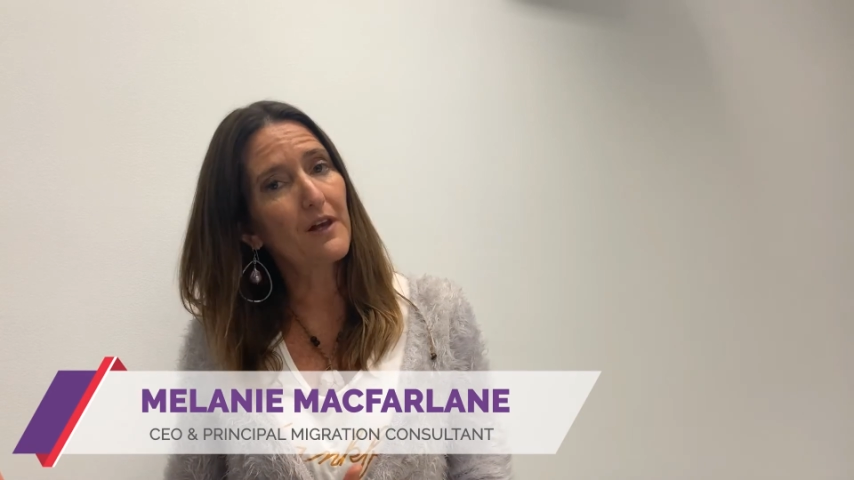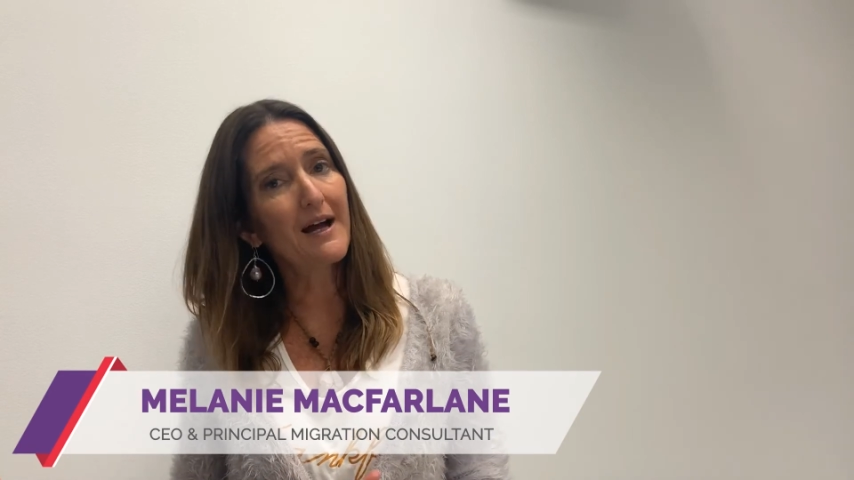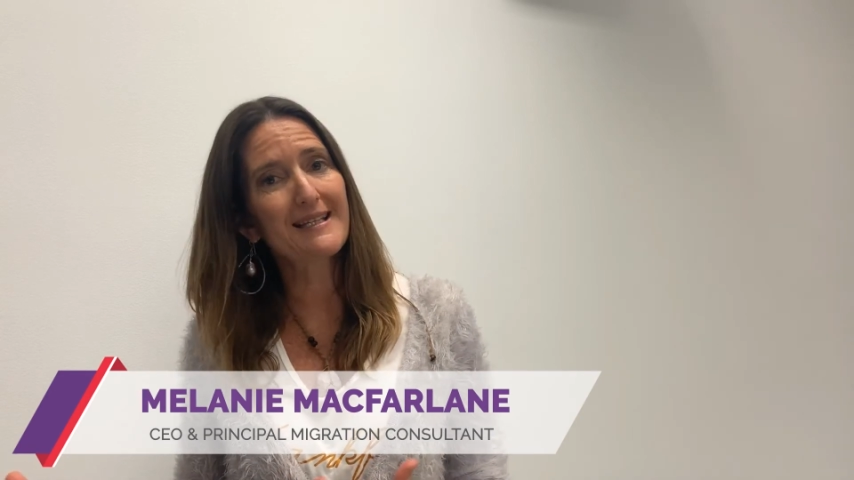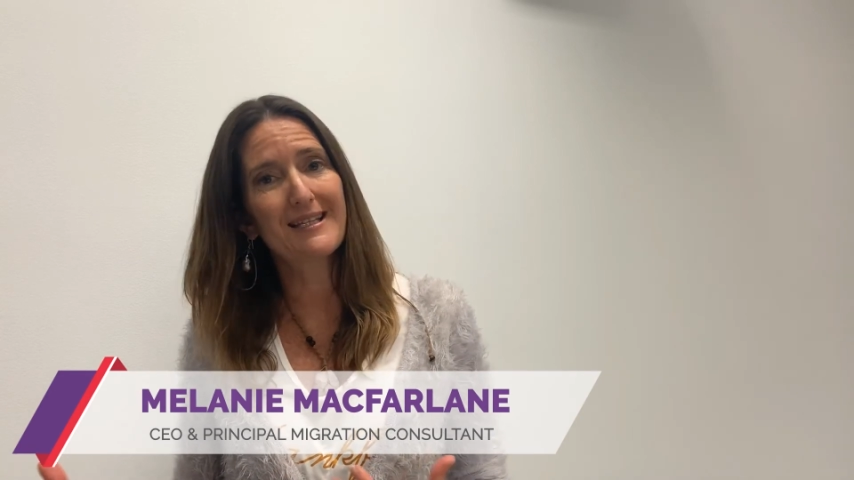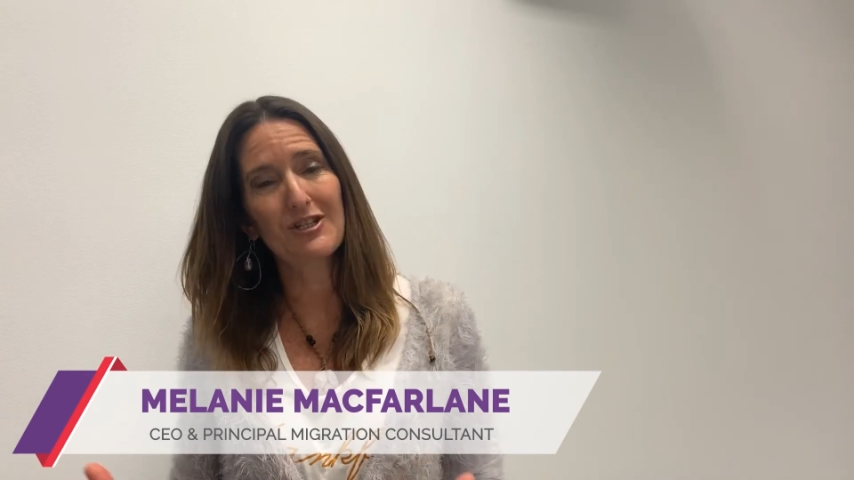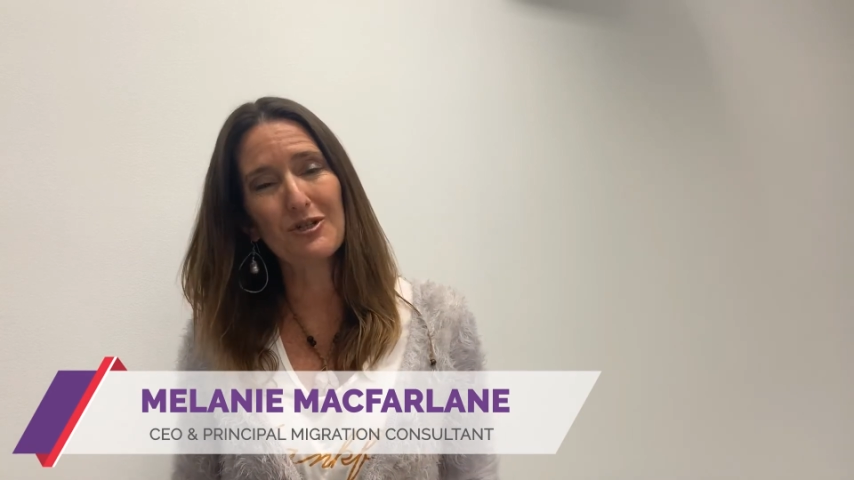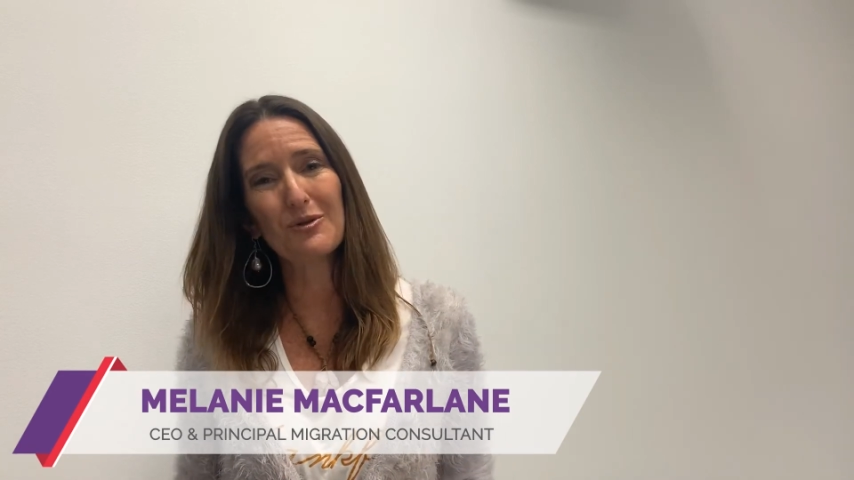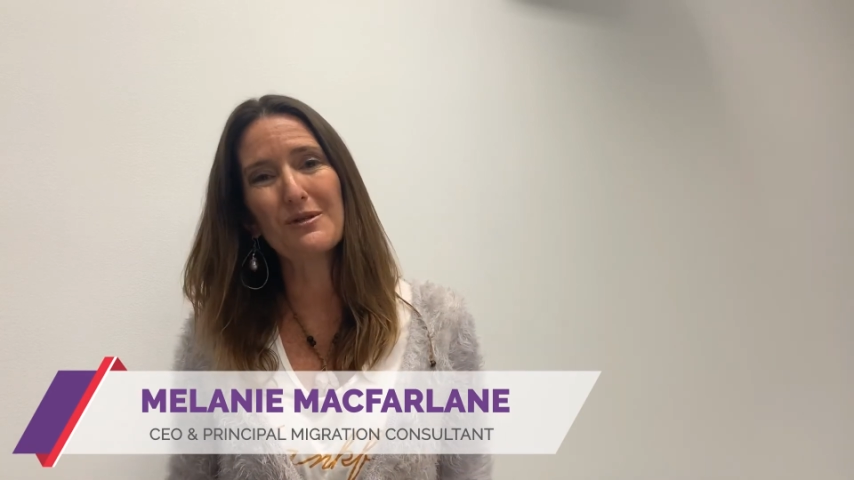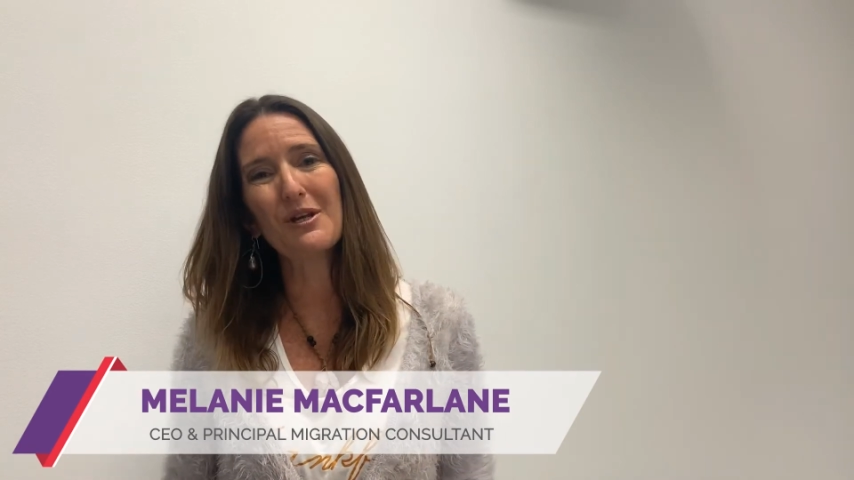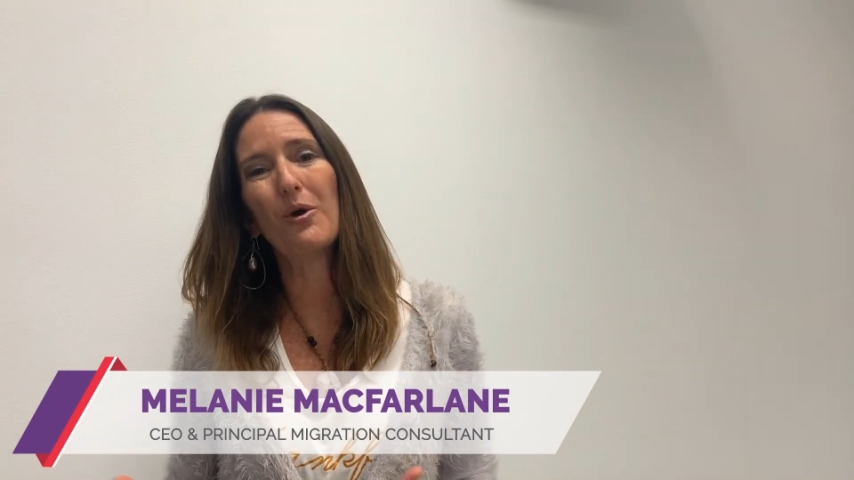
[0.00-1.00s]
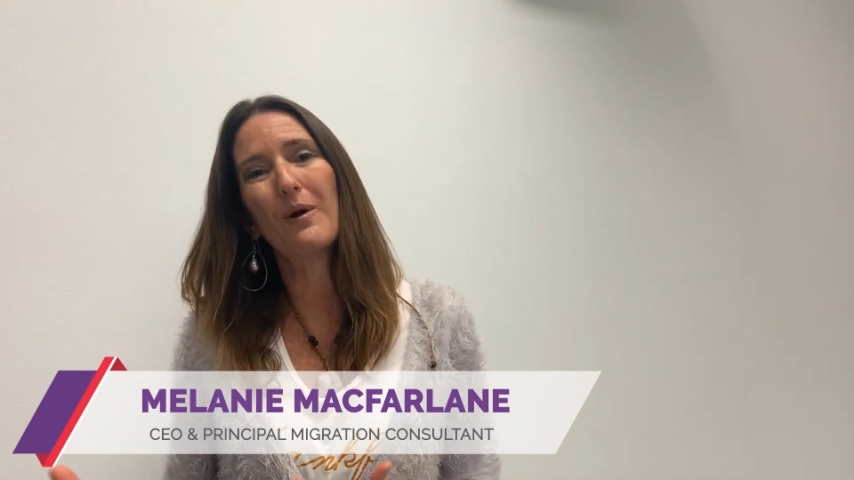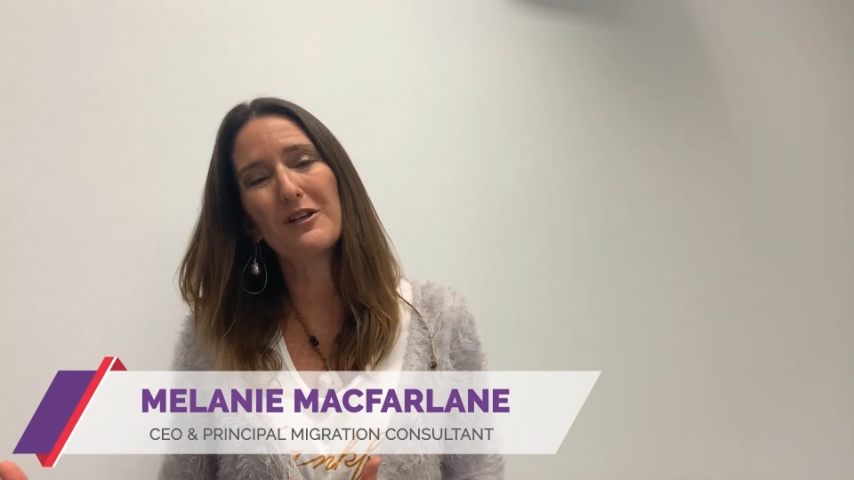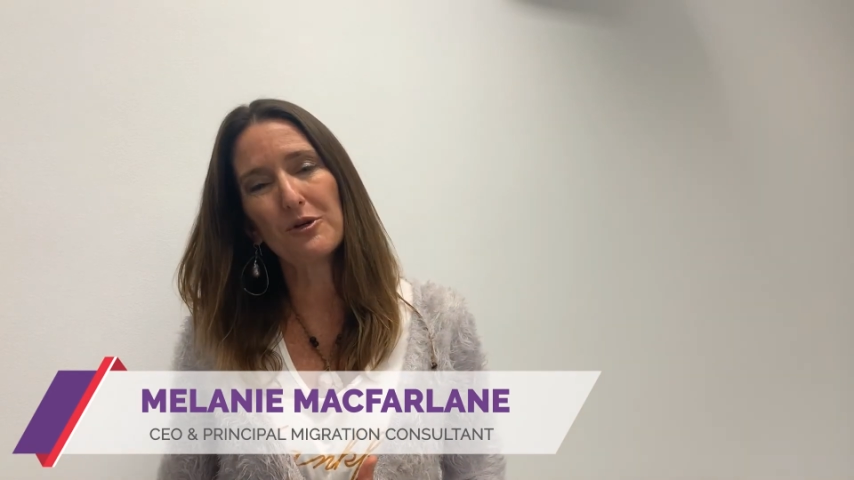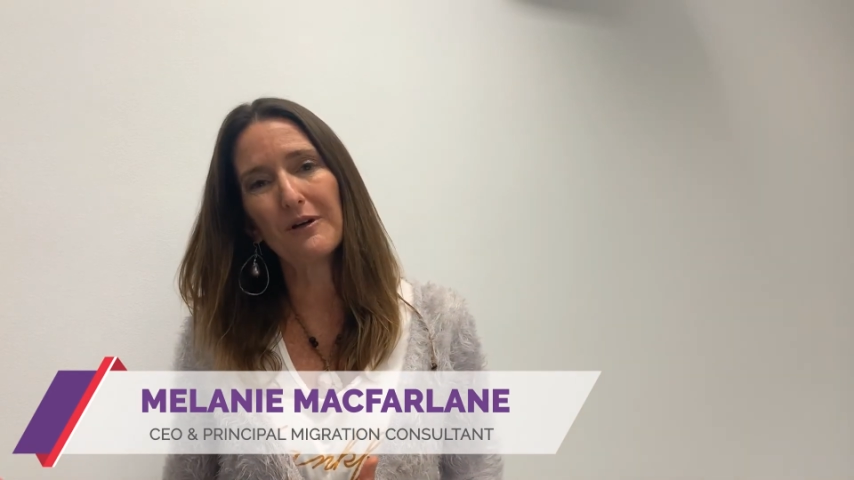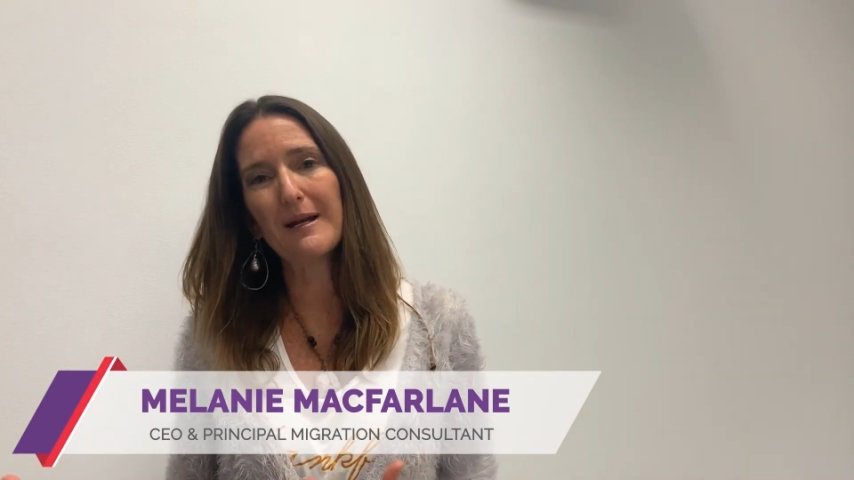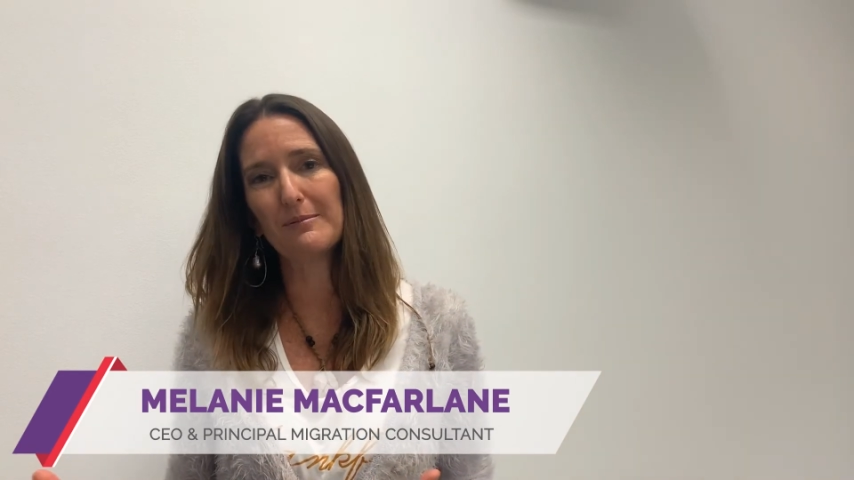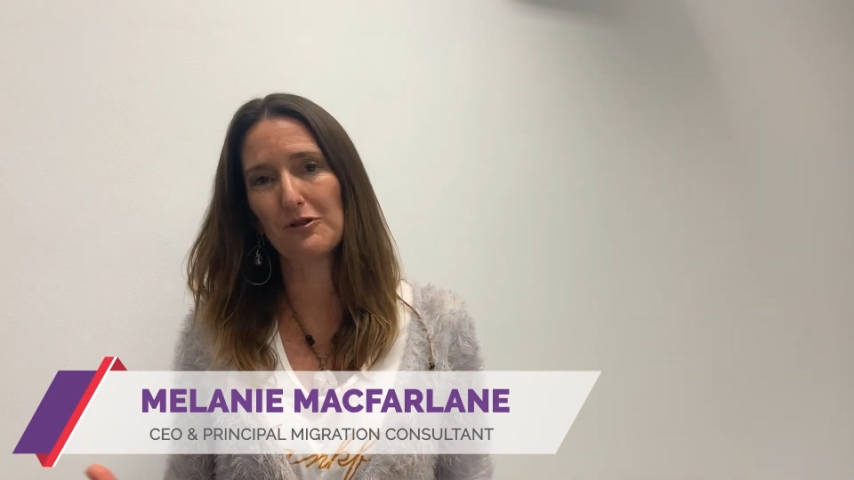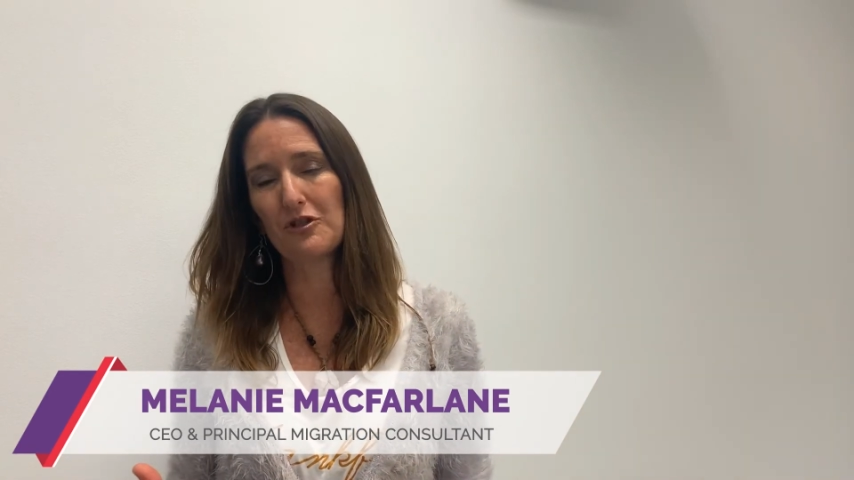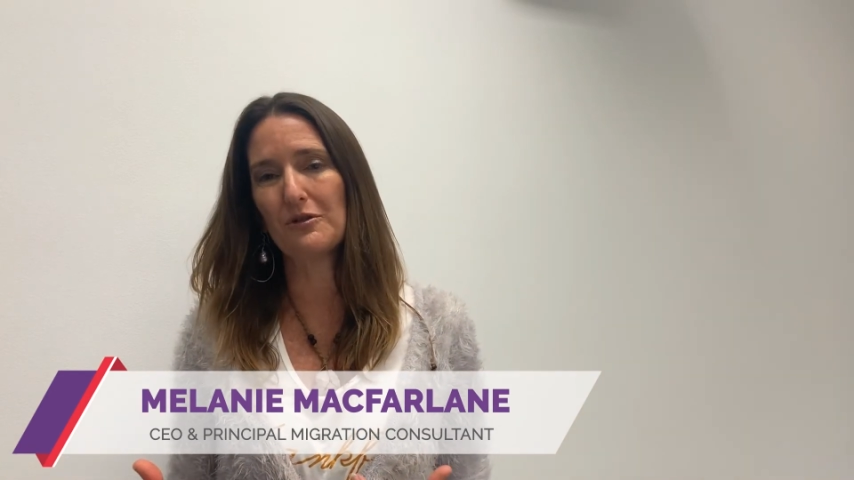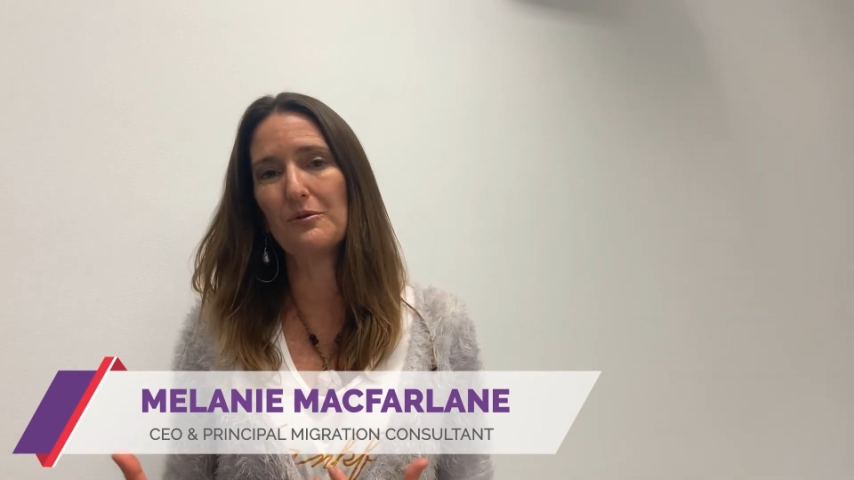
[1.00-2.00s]
flights to do so and you're able
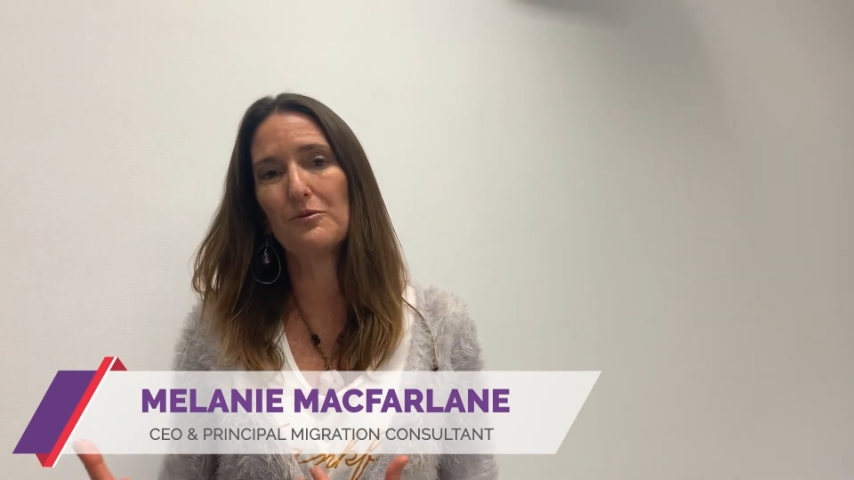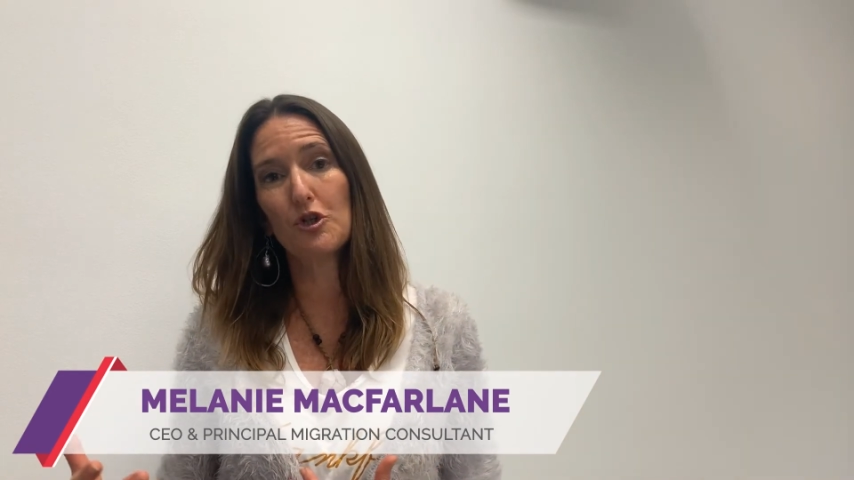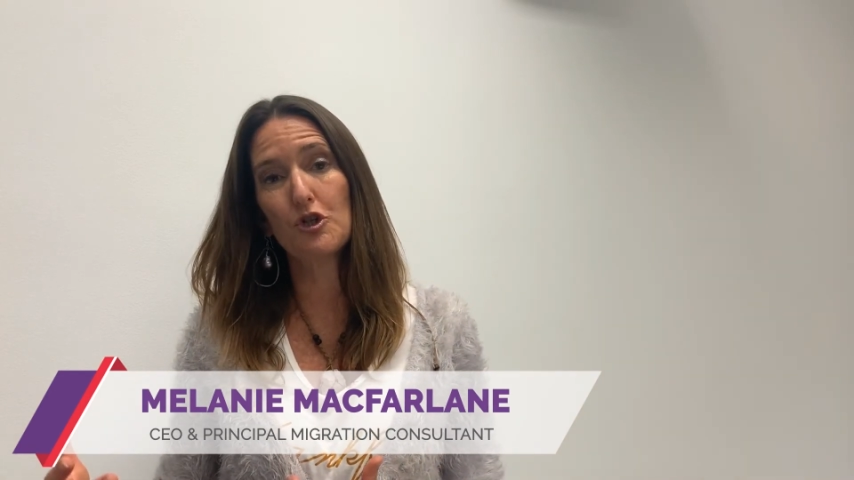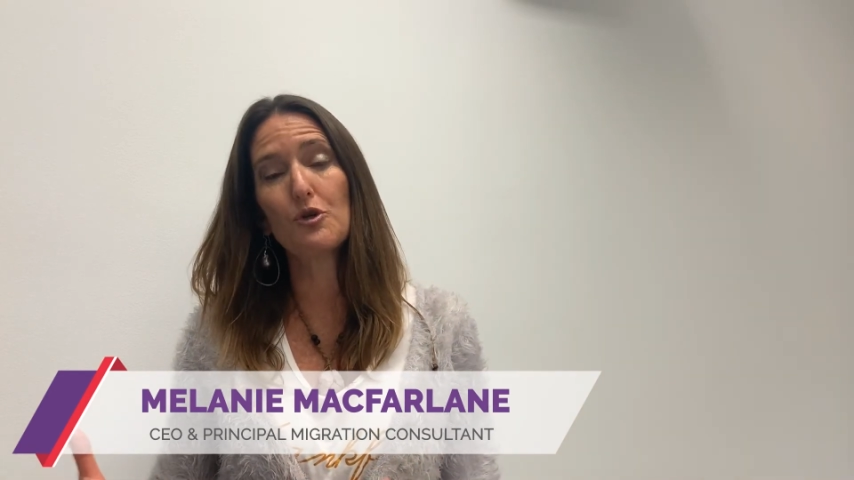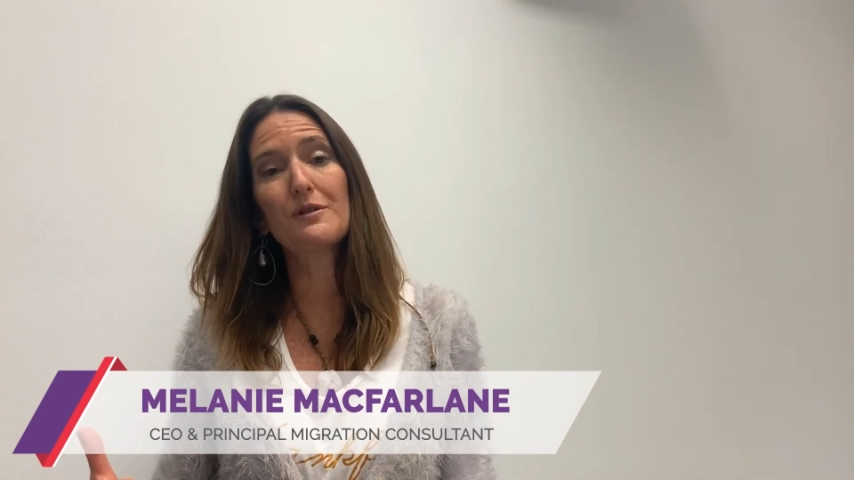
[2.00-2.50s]
to, to do